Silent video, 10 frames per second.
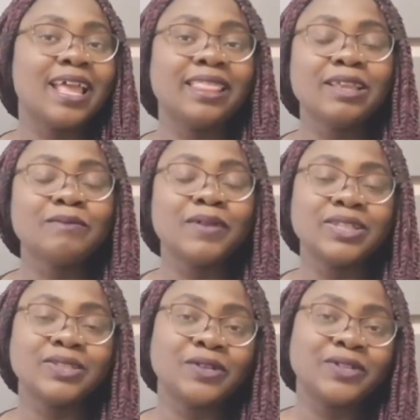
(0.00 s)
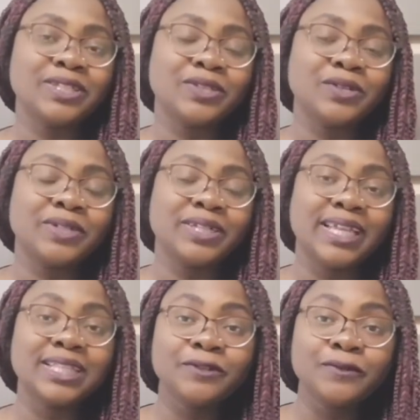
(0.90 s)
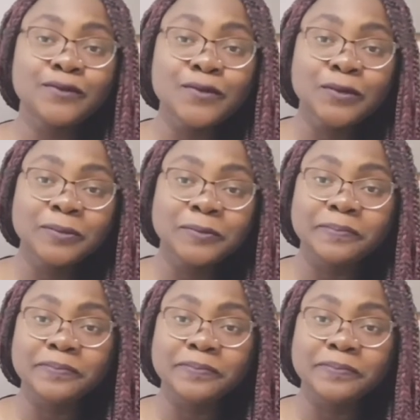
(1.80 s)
I think my storage is already getting full,